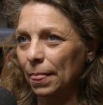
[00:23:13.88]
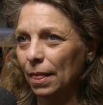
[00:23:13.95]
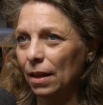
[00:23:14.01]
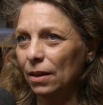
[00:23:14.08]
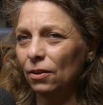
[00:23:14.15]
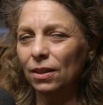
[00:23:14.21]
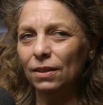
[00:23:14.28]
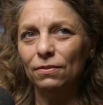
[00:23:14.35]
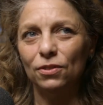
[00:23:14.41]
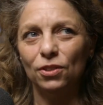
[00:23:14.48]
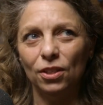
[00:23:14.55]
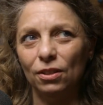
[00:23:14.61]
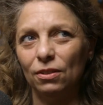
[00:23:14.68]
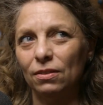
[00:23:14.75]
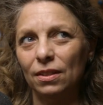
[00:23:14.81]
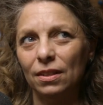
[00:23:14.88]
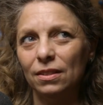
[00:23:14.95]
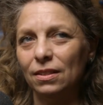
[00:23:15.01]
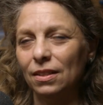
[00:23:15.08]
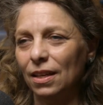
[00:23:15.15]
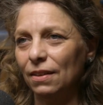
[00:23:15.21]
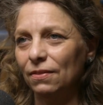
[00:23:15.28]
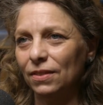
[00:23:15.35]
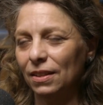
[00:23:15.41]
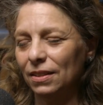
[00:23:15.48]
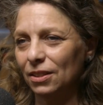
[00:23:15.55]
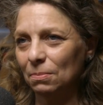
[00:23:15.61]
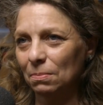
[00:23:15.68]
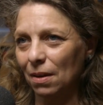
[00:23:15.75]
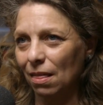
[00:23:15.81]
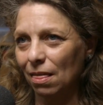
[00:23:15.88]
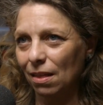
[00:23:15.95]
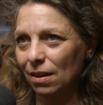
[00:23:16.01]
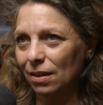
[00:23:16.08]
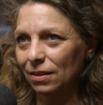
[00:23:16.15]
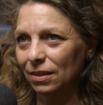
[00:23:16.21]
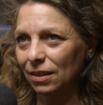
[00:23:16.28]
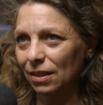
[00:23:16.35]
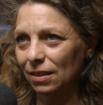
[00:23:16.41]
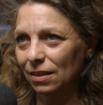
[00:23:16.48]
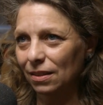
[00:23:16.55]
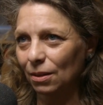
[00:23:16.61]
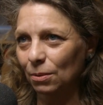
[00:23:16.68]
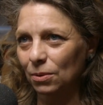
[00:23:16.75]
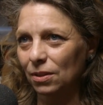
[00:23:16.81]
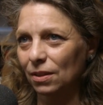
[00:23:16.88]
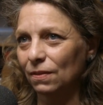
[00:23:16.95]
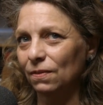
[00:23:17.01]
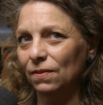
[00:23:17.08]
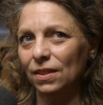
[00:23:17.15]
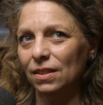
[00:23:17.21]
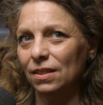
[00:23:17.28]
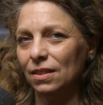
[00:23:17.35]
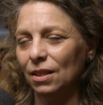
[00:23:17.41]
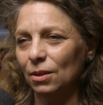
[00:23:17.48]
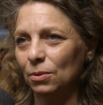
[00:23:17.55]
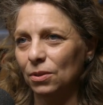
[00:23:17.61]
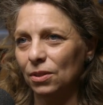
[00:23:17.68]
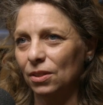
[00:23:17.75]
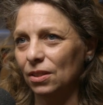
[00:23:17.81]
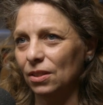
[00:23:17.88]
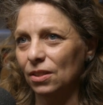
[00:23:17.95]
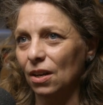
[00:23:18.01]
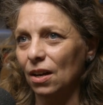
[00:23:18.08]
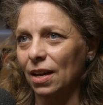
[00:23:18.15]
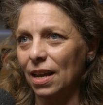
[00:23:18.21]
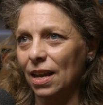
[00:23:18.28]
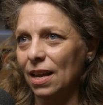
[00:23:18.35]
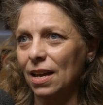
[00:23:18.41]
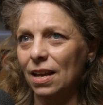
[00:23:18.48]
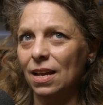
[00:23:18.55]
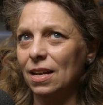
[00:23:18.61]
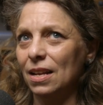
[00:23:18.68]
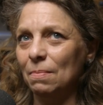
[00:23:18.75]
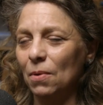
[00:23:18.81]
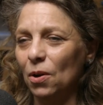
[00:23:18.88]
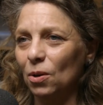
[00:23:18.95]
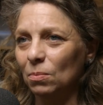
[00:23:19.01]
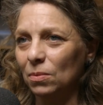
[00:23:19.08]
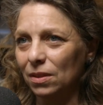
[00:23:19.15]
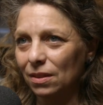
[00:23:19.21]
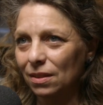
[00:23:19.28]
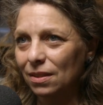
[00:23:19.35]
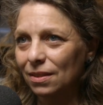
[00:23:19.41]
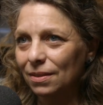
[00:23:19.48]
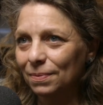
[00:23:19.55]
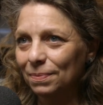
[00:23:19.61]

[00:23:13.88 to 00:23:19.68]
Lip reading: And not even youth, even into my 30s, I was convinced I was going to die at any moment.